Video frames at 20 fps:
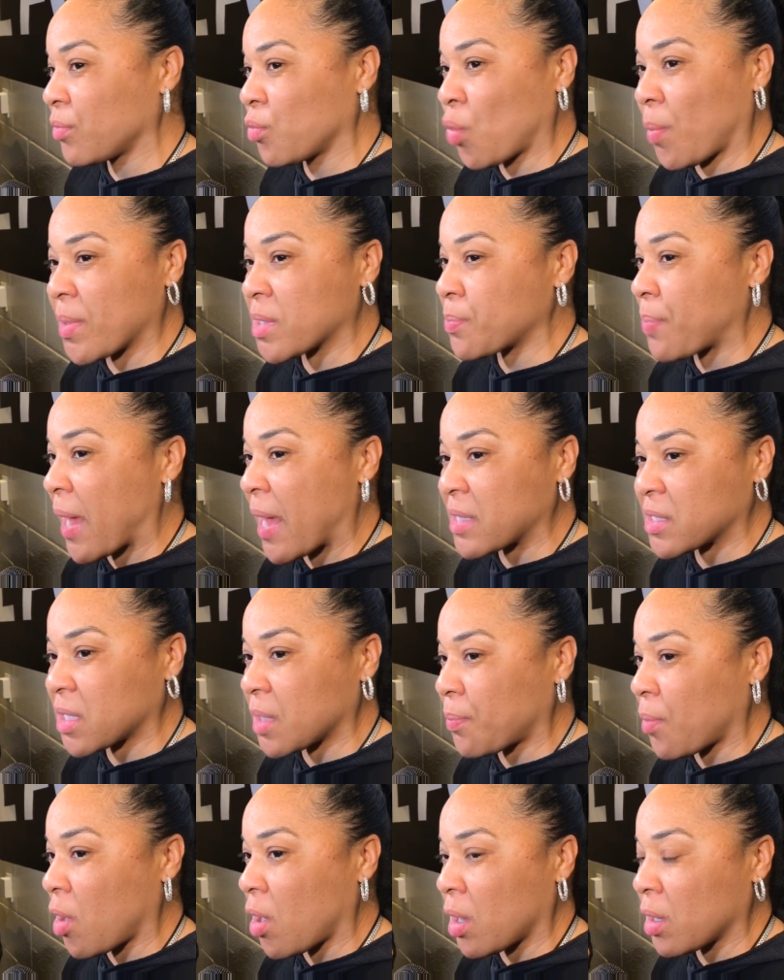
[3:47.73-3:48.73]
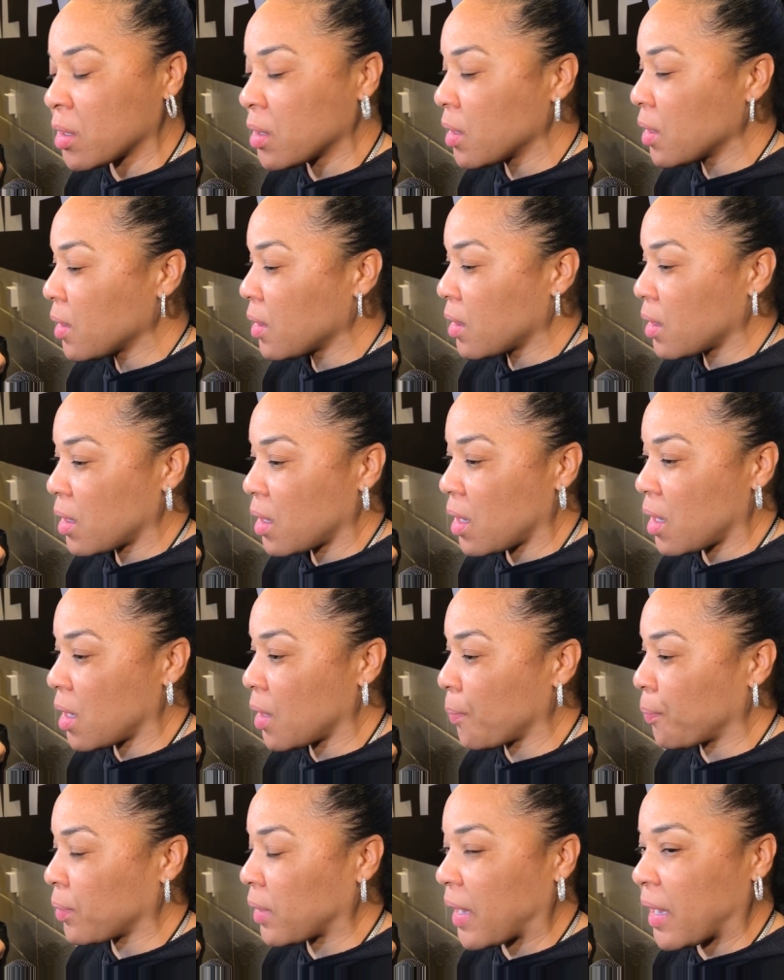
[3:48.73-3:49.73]
women's basketball
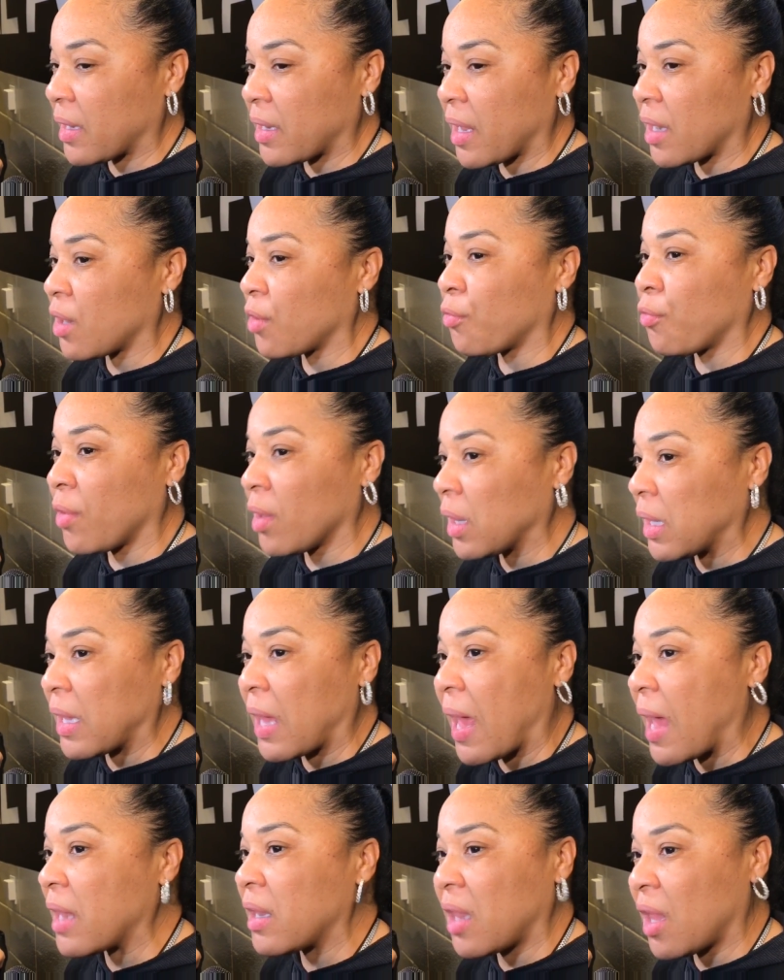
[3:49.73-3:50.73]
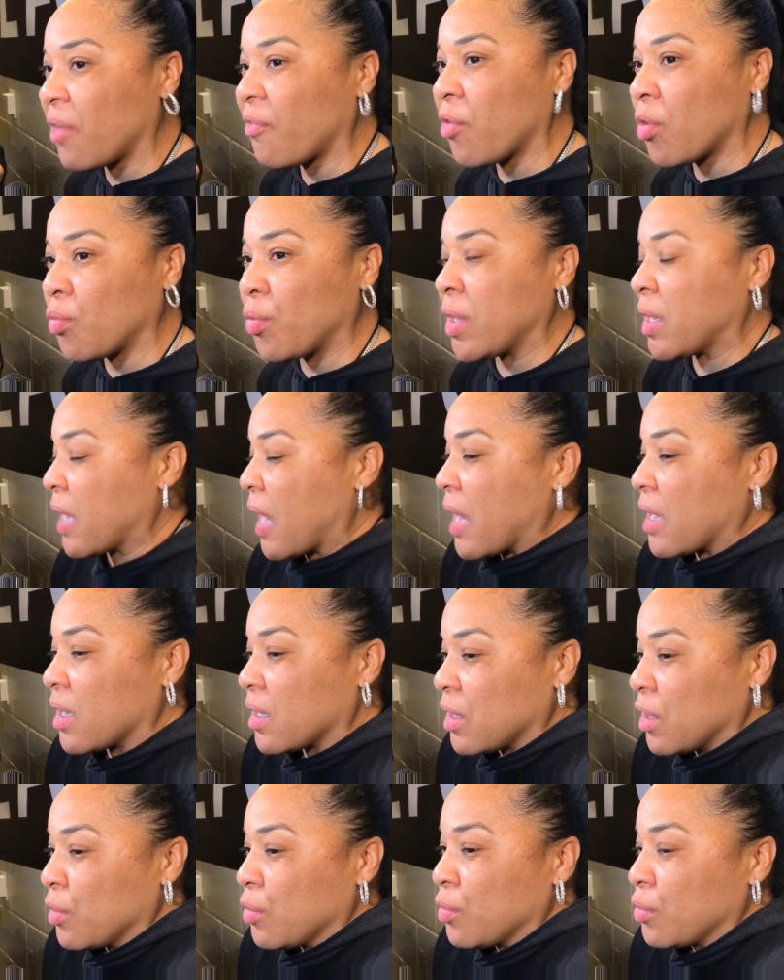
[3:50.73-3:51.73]
played at a really high level. We kind
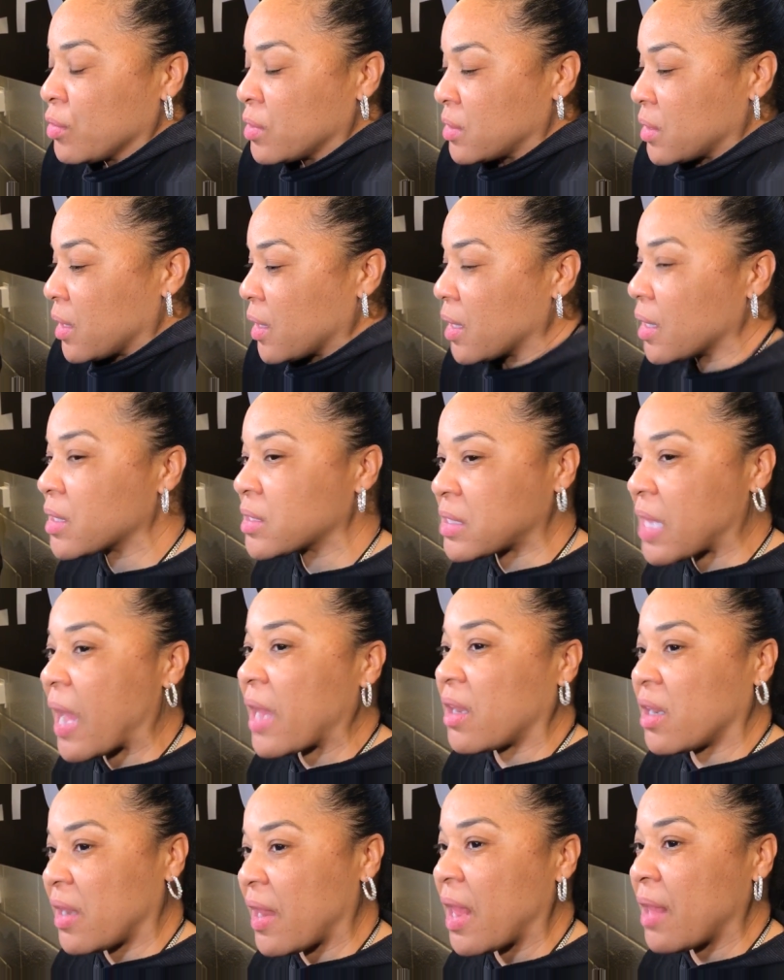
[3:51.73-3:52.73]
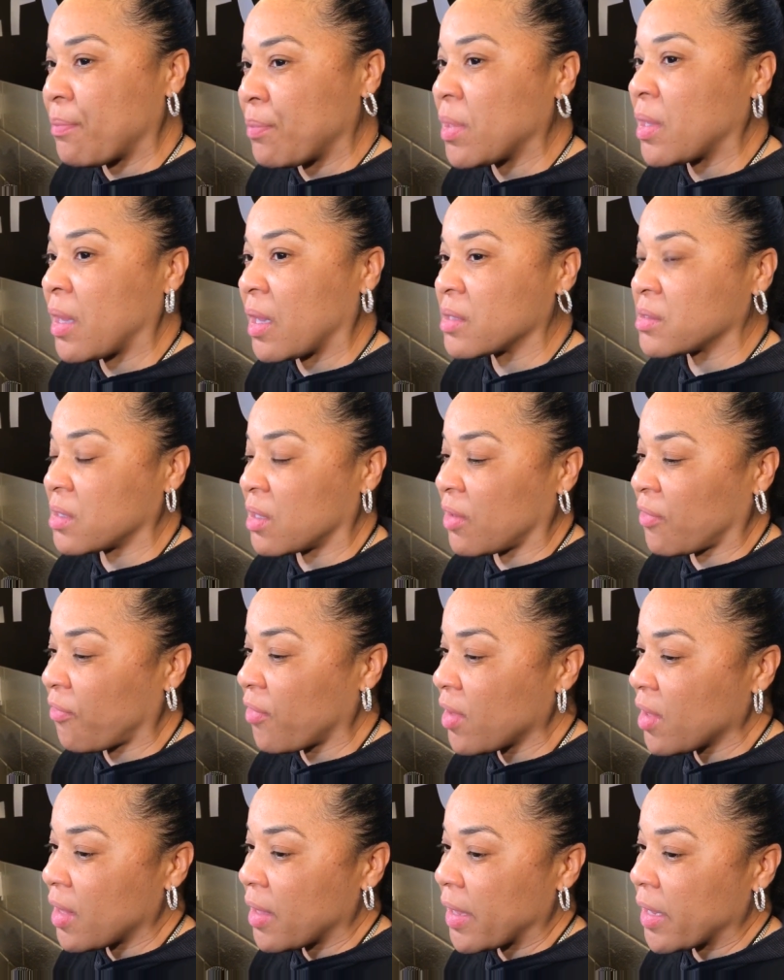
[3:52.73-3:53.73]
of lose sight of that because of,
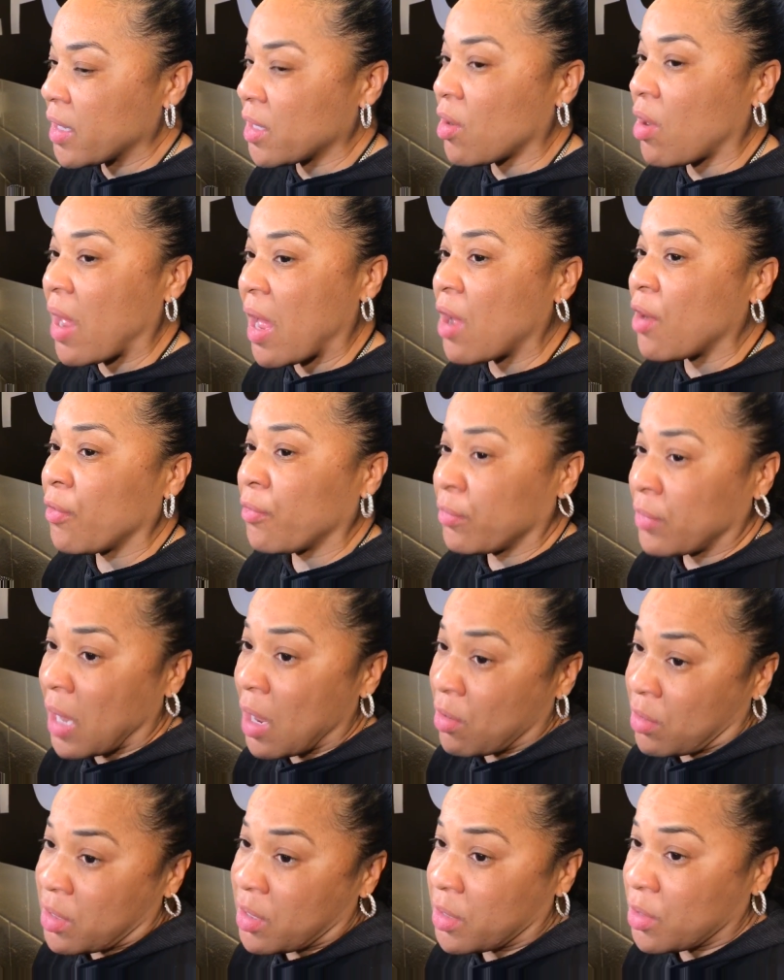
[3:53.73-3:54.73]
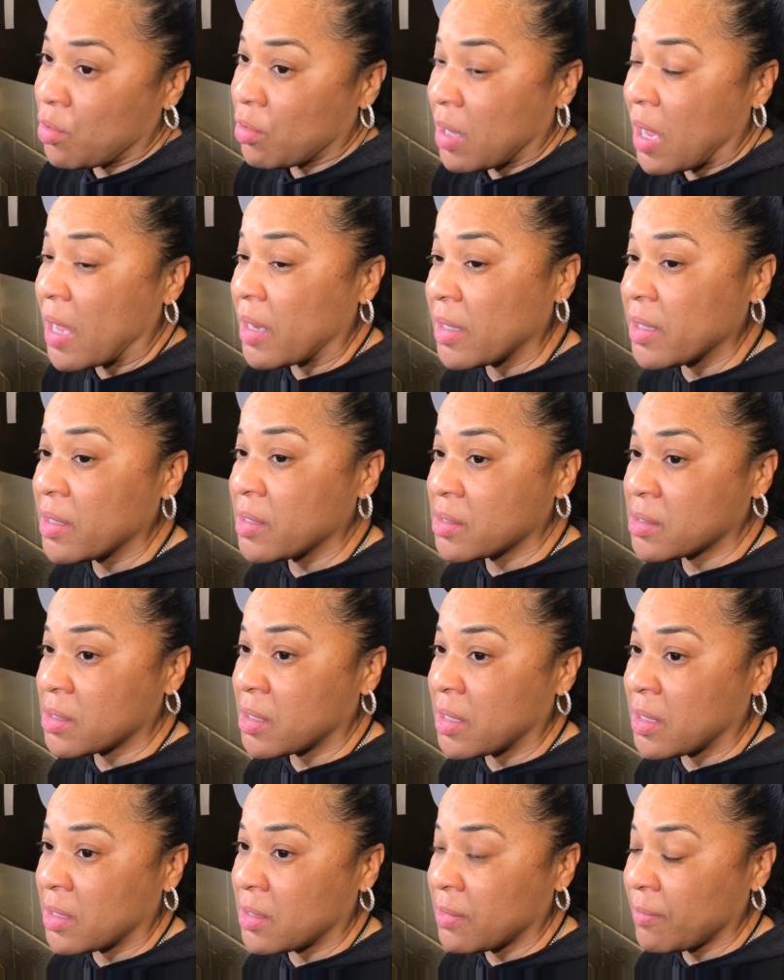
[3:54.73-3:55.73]
how good UConn is.
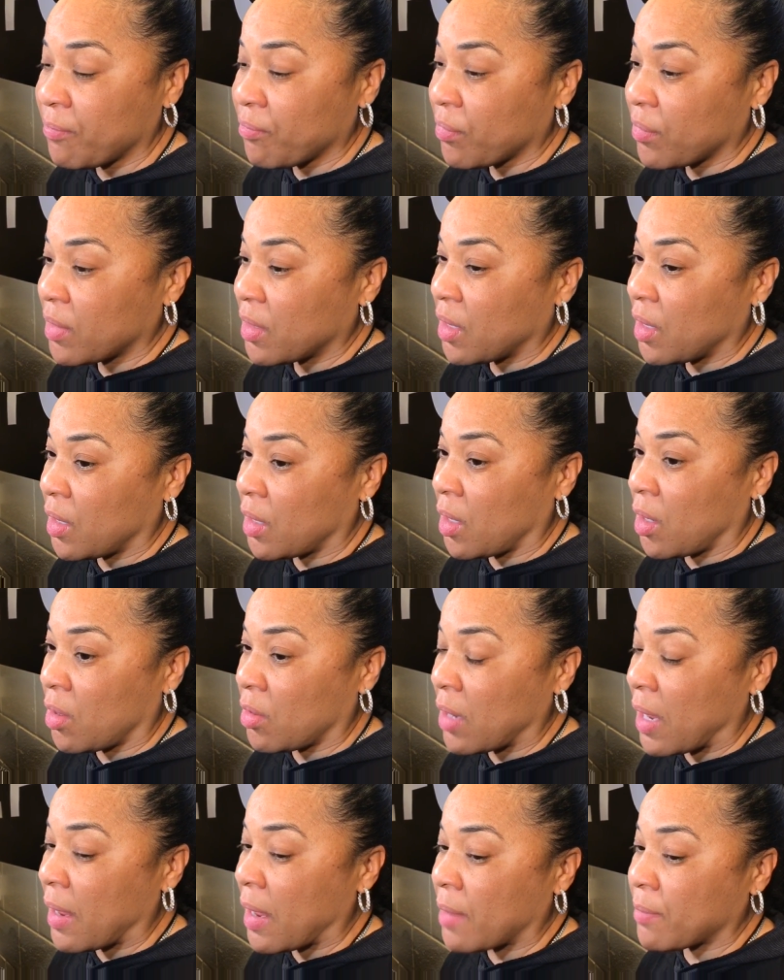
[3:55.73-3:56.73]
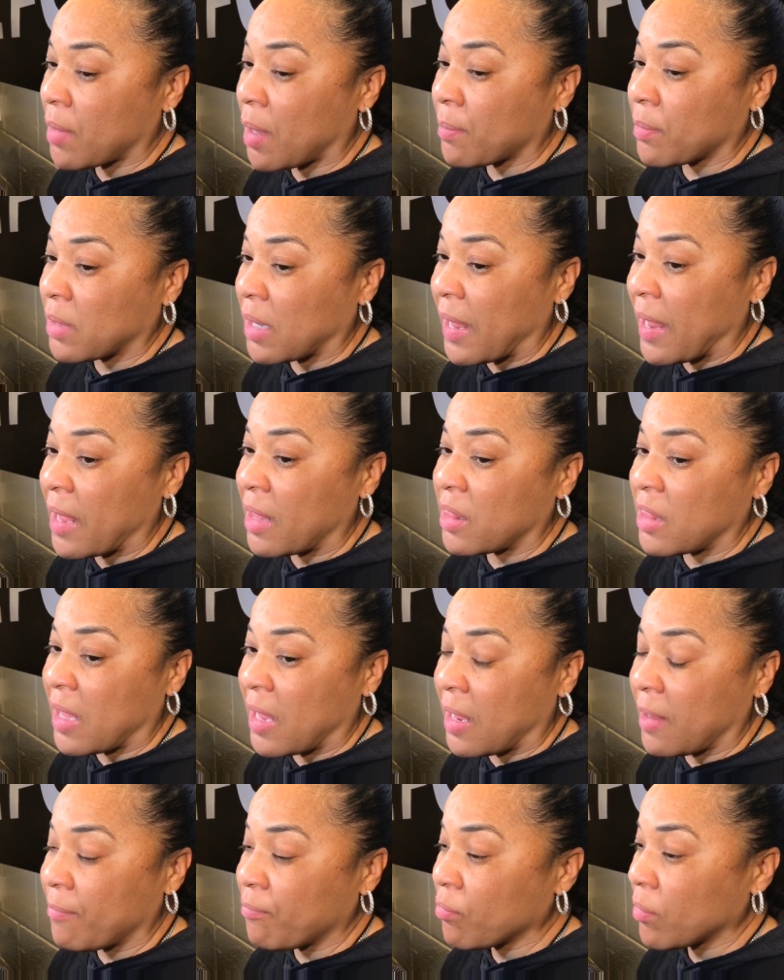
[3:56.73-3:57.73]
And, I'm glad
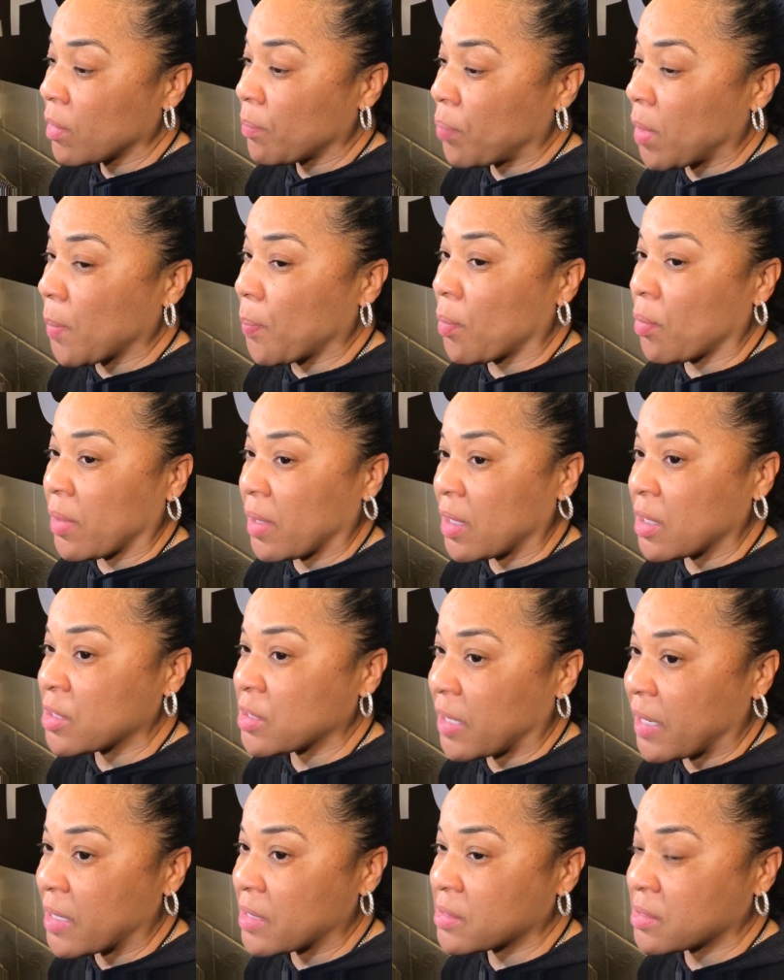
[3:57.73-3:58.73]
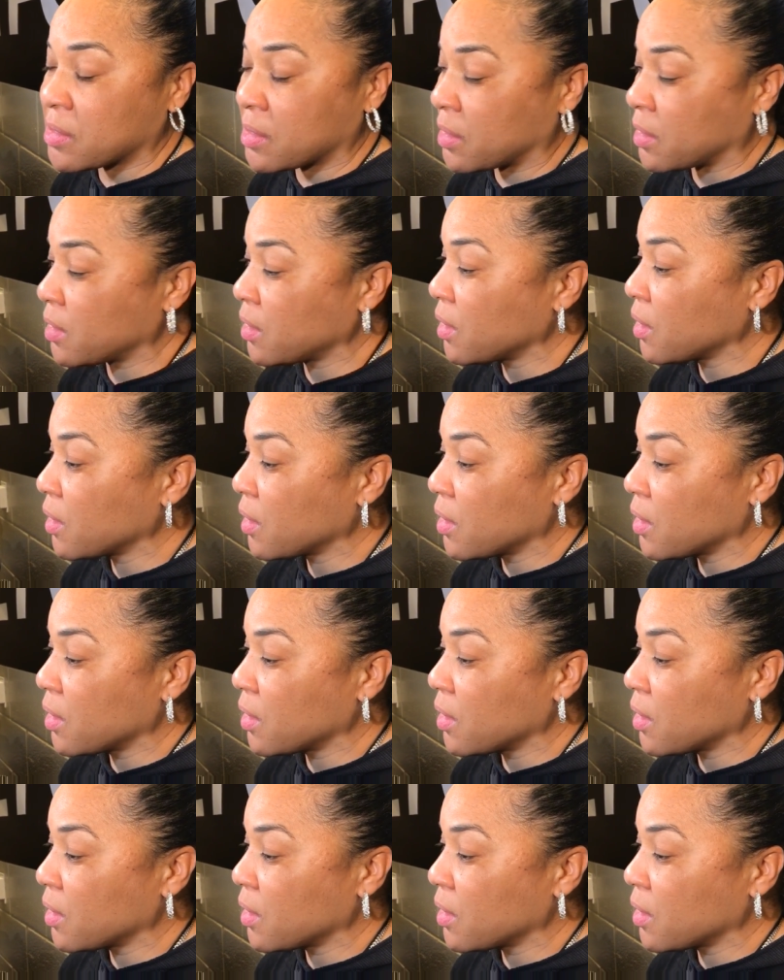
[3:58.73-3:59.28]
that people get a chance to,